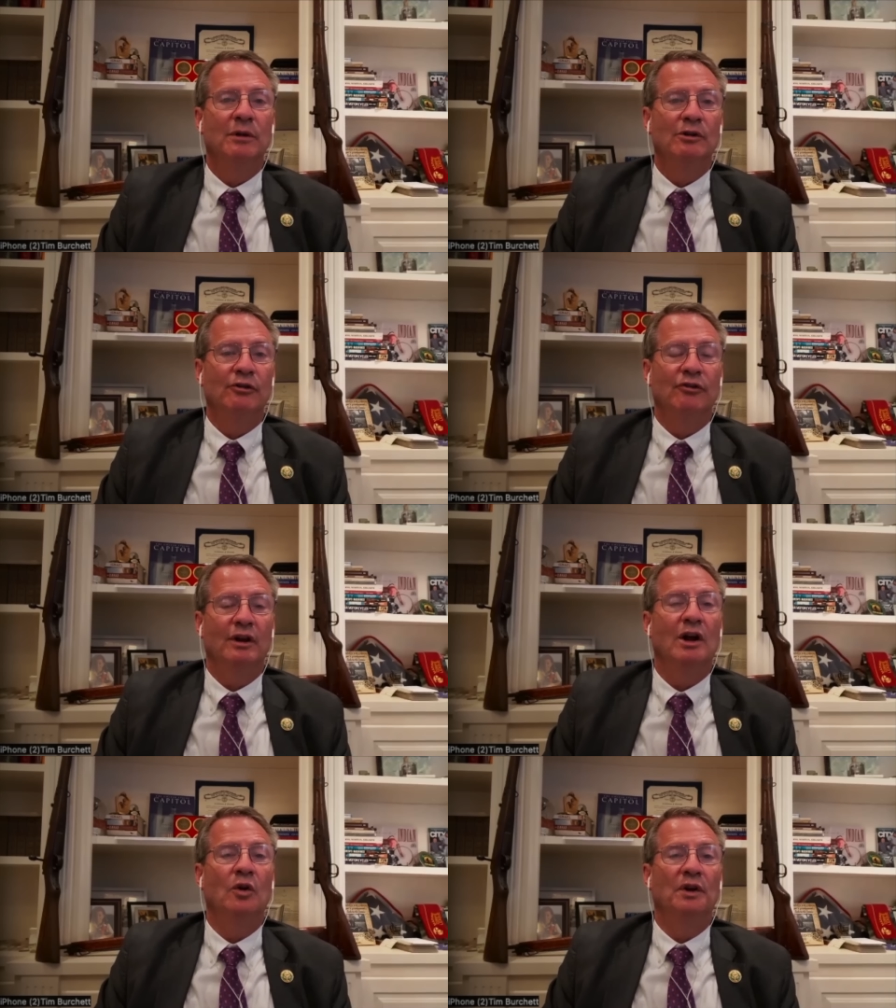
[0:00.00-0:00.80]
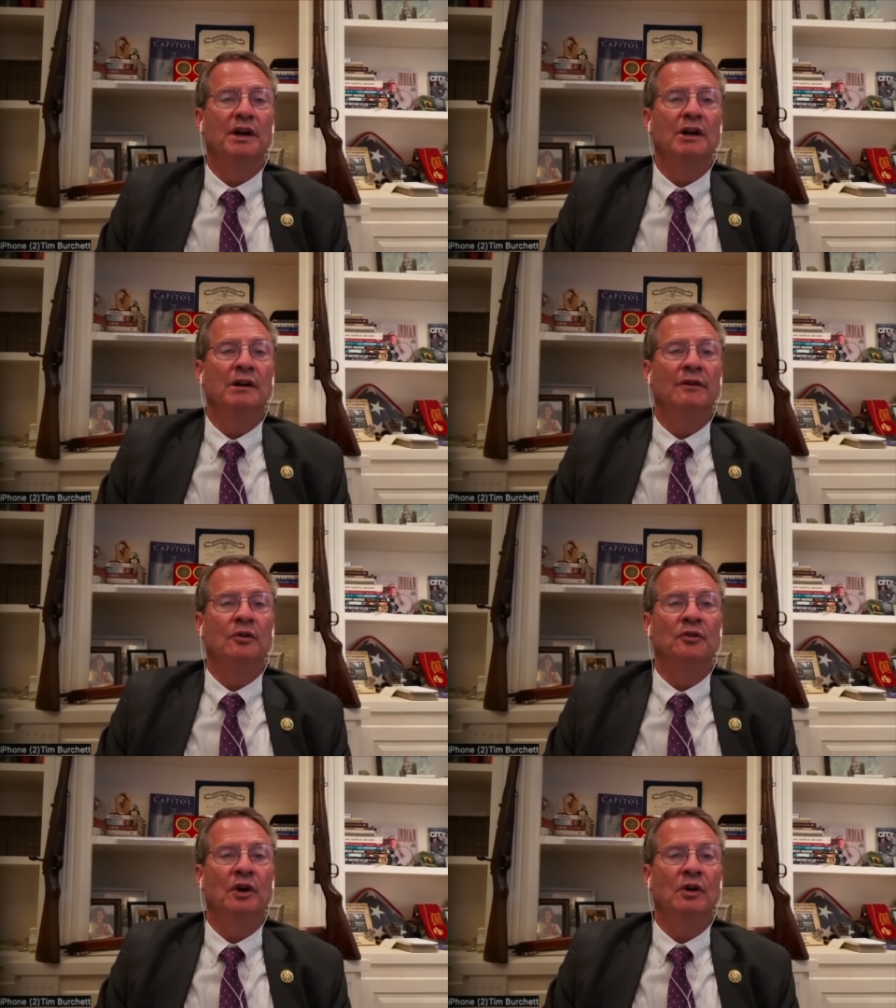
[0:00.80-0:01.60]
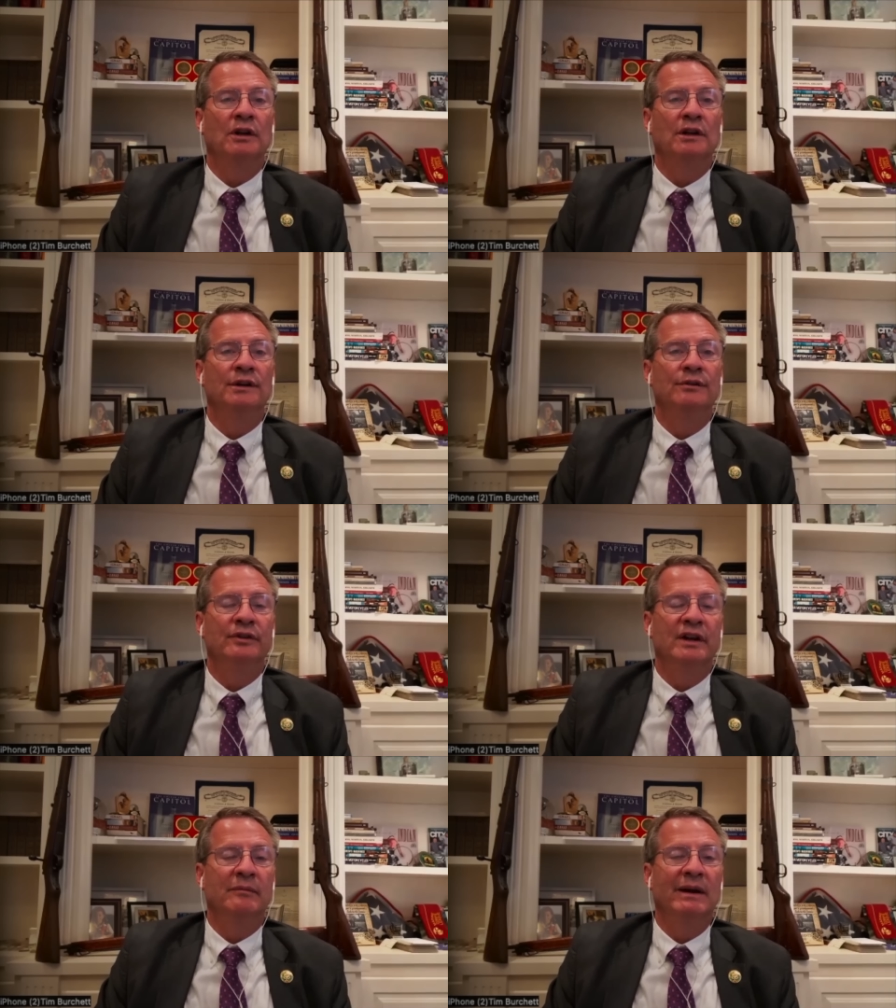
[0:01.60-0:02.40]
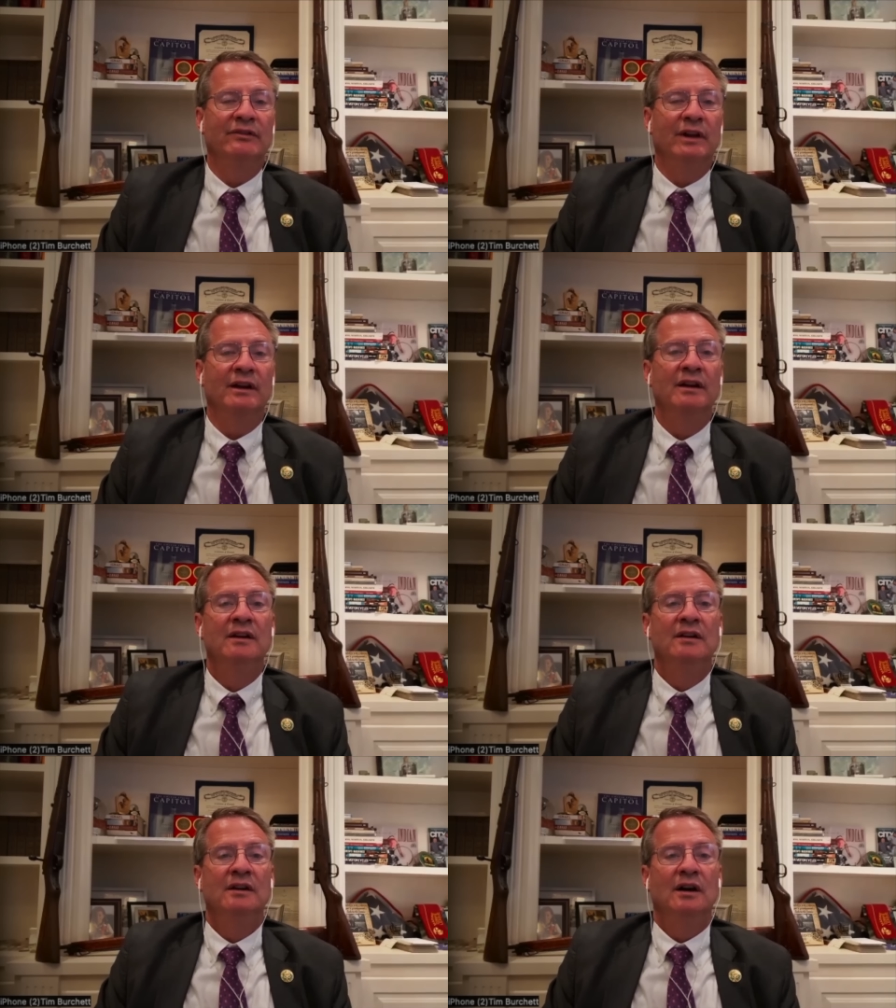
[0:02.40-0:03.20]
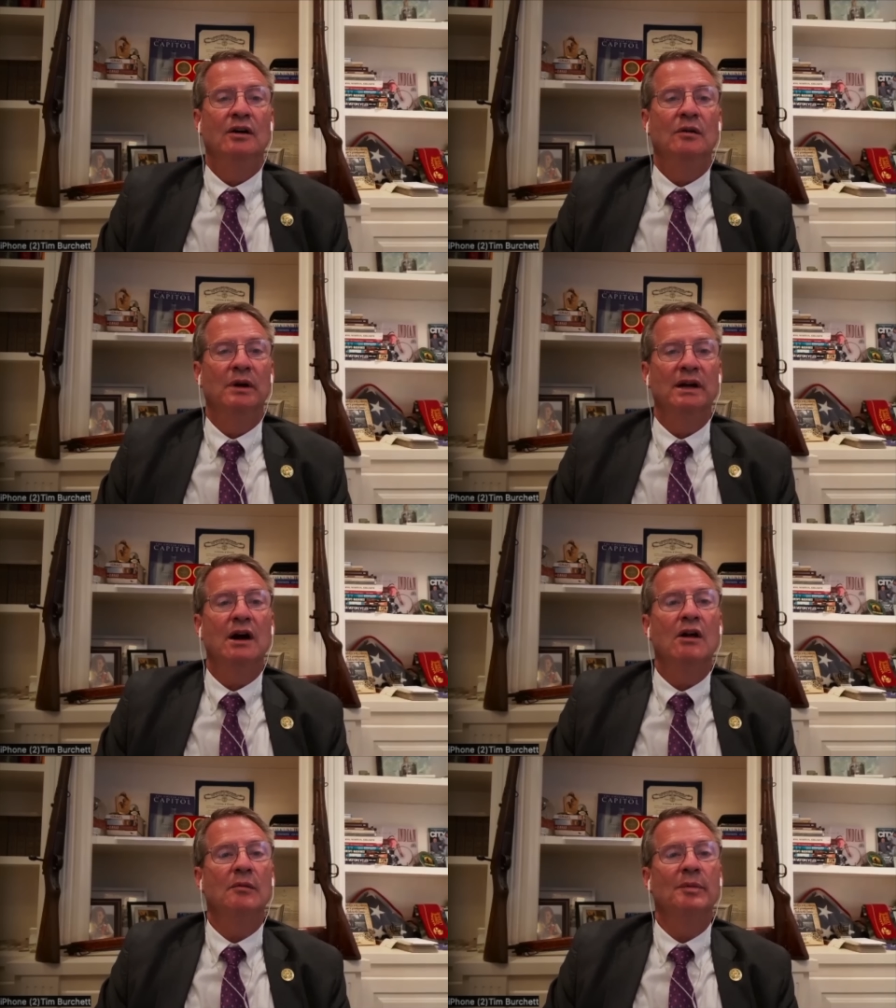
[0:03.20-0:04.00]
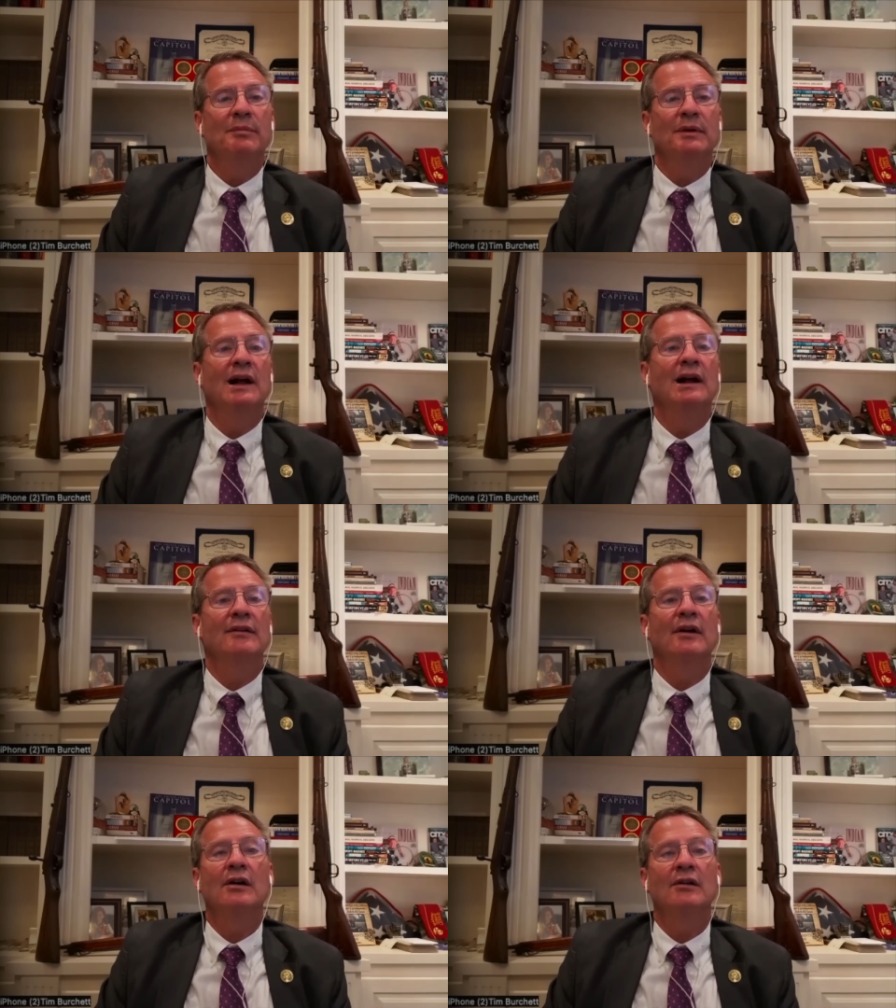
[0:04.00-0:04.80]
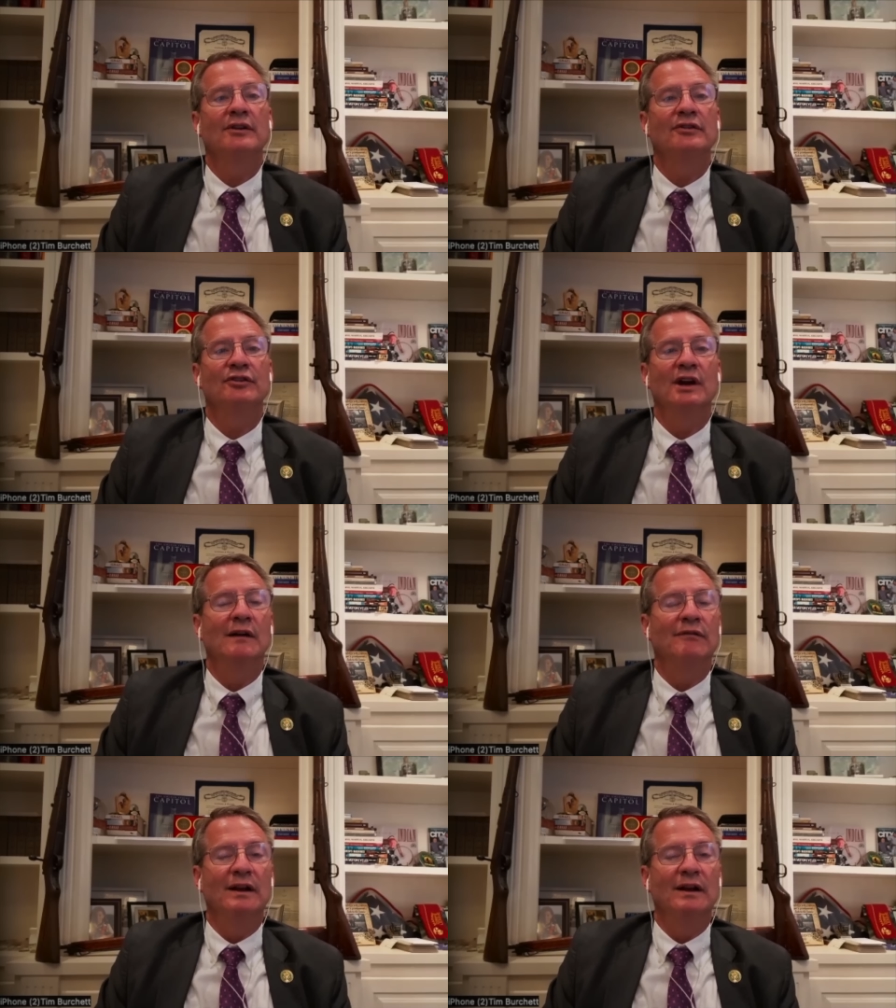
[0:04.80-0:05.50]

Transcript: Burchett's gonna hold a hearing. They're gonna turn it loose, and everybody's like, oh, bring all the people out, all this stuff.